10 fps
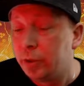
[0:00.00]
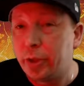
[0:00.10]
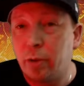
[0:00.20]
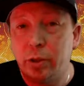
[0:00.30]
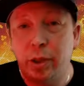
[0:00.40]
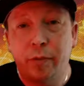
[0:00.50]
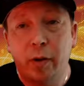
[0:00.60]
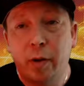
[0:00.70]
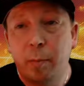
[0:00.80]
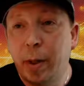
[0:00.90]
So just
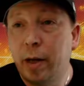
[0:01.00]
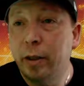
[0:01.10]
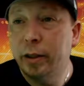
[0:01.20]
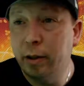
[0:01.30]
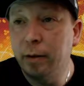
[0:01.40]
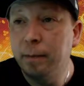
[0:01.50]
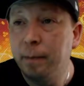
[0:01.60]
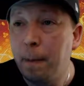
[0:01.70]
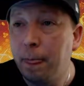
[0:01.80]
for comparison,